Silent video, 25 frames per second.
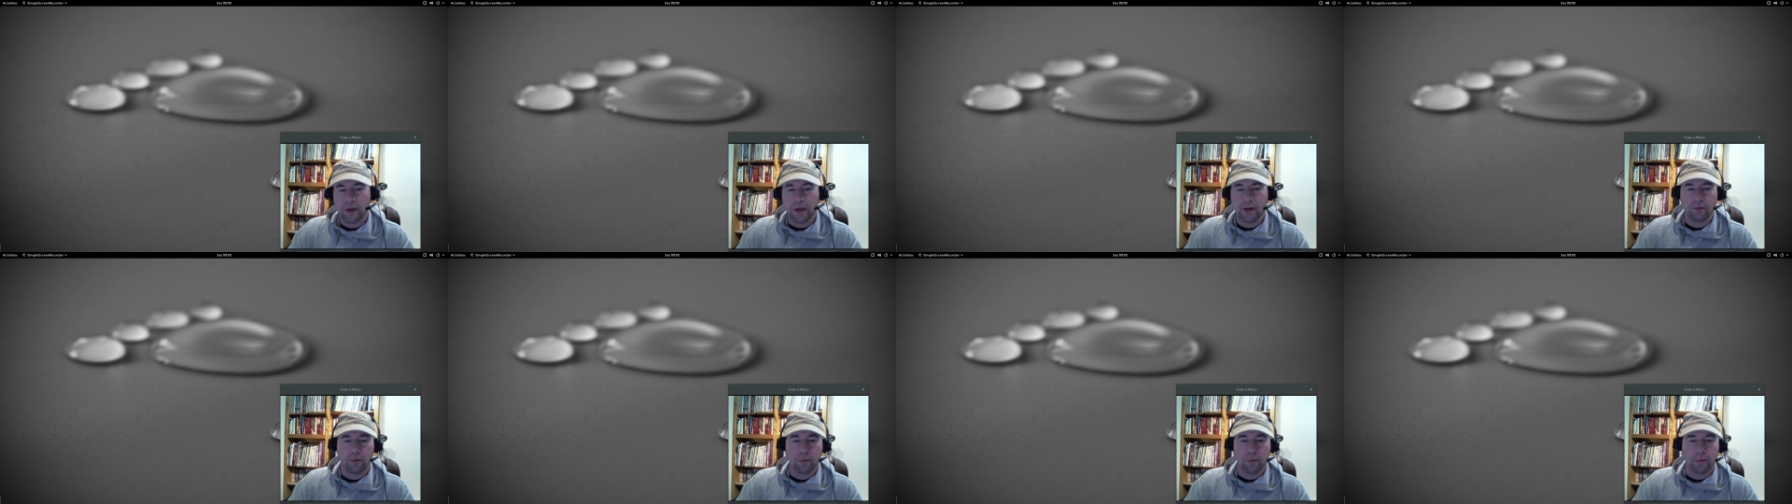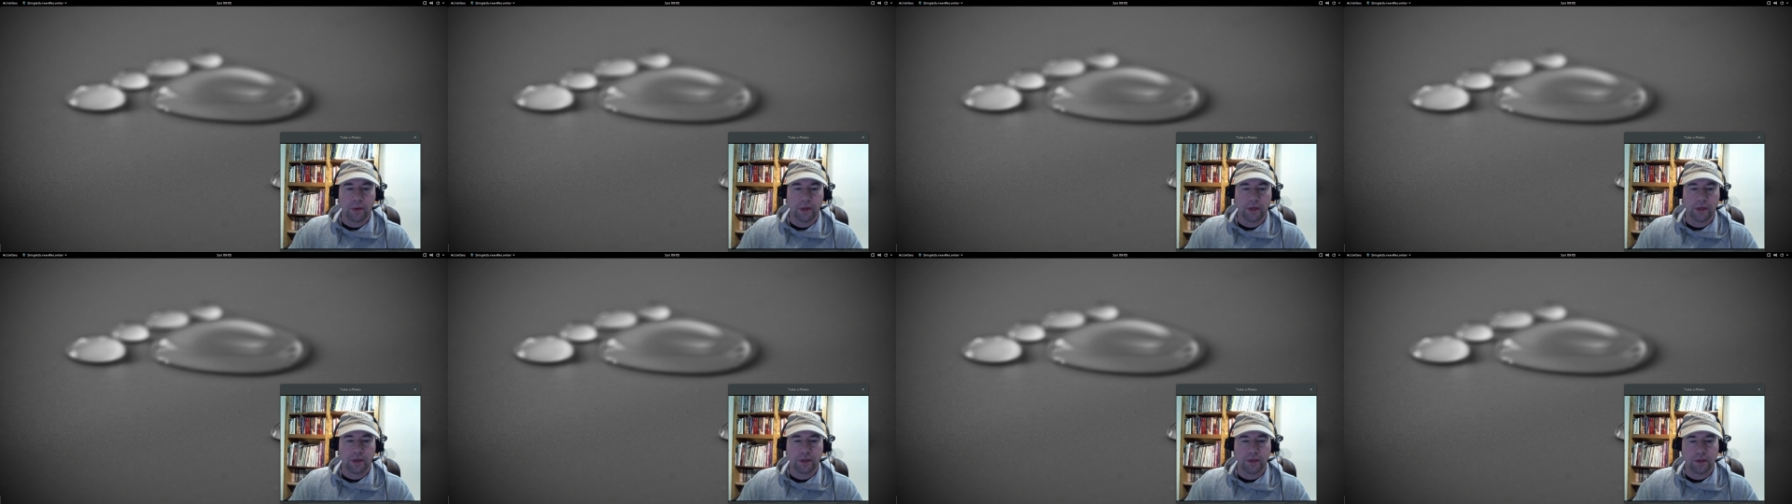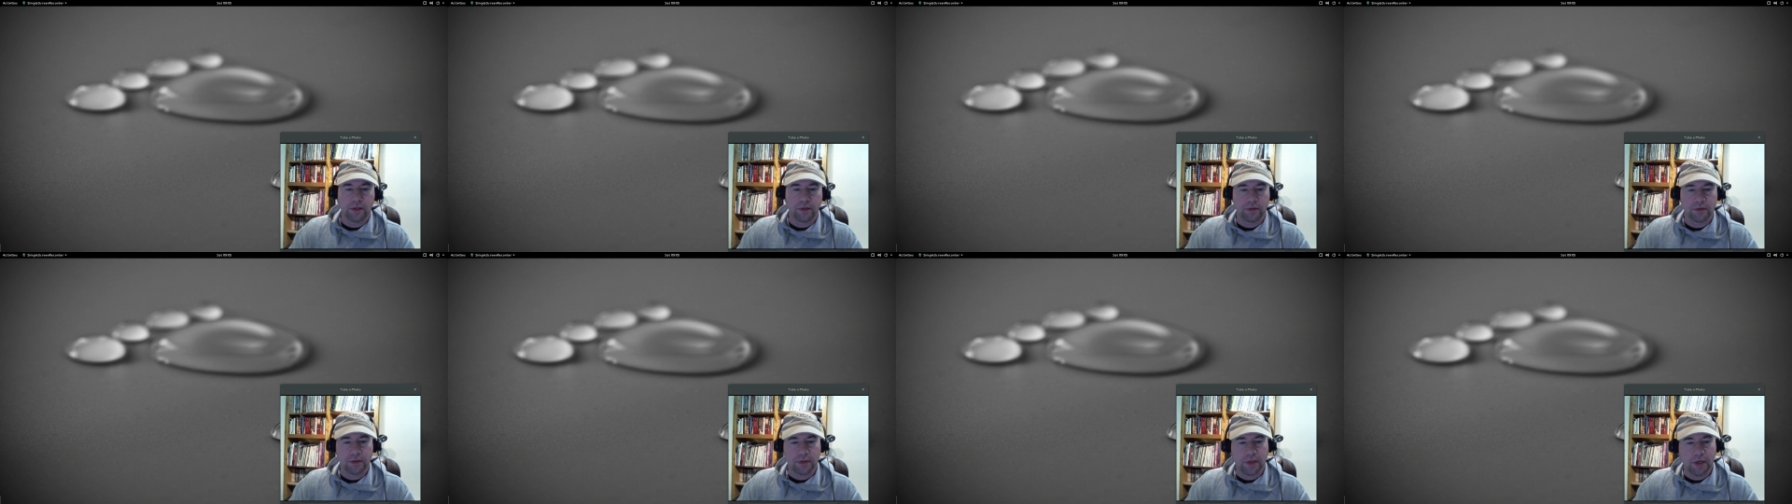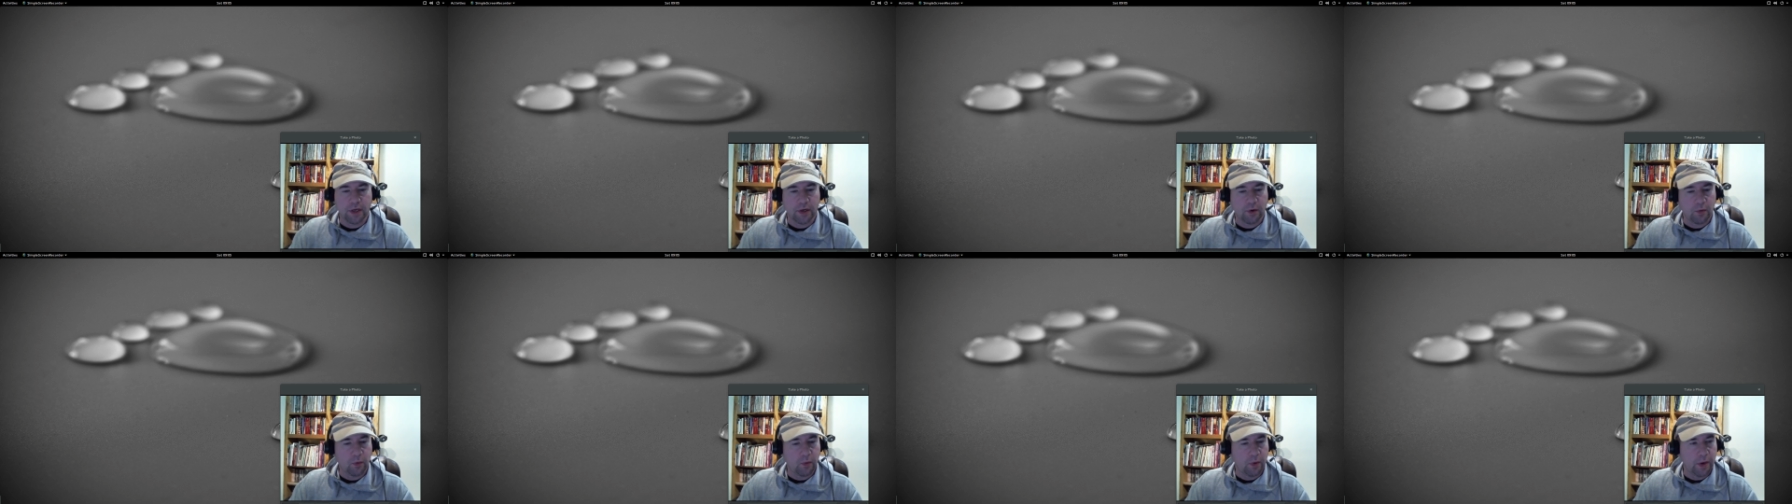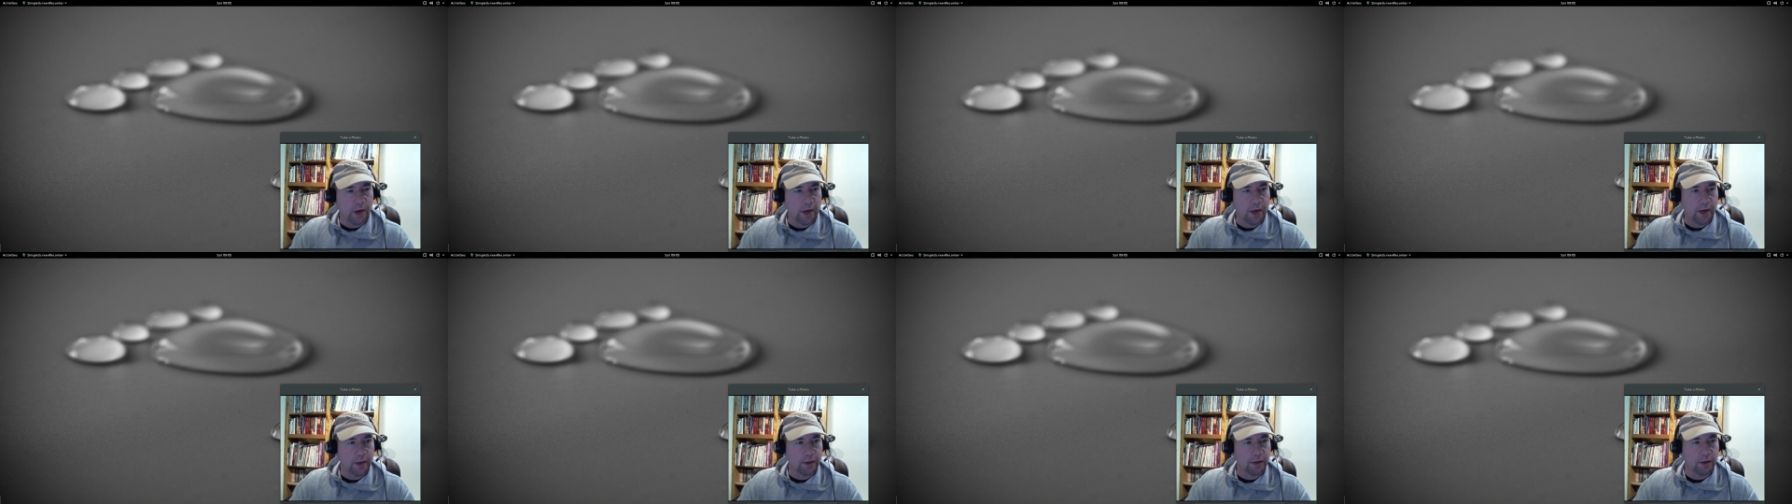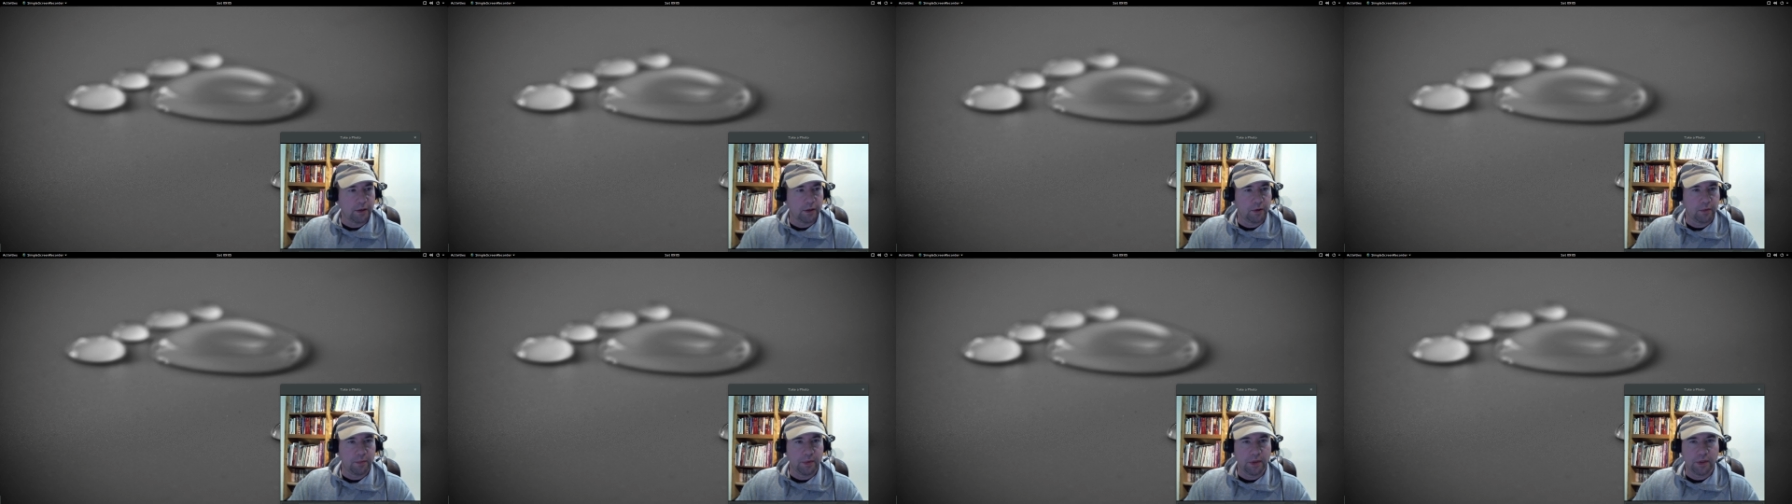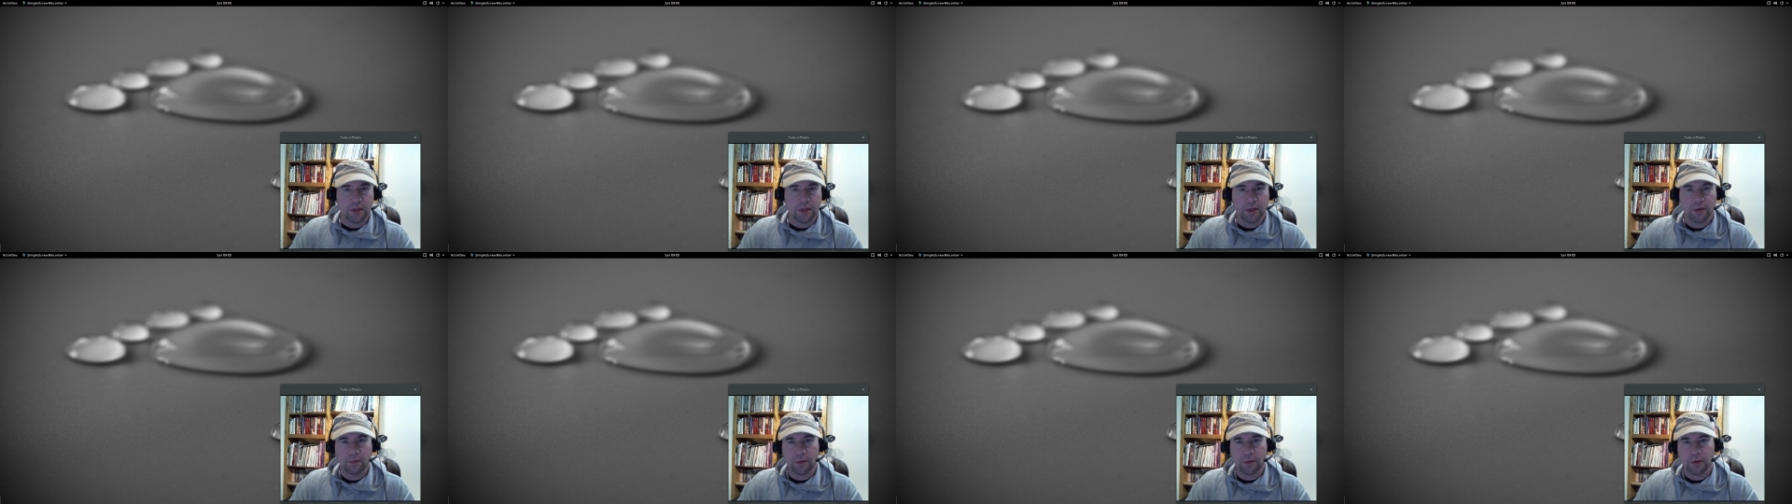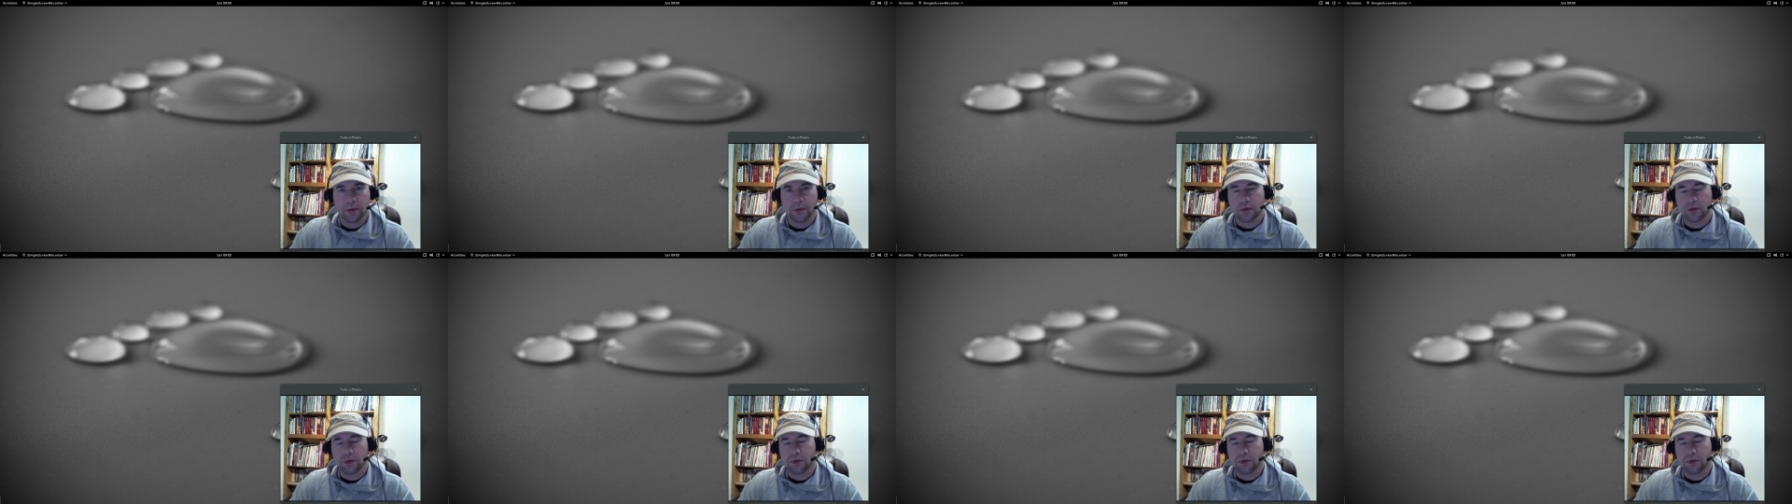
everybody is kind of wired a little bit different,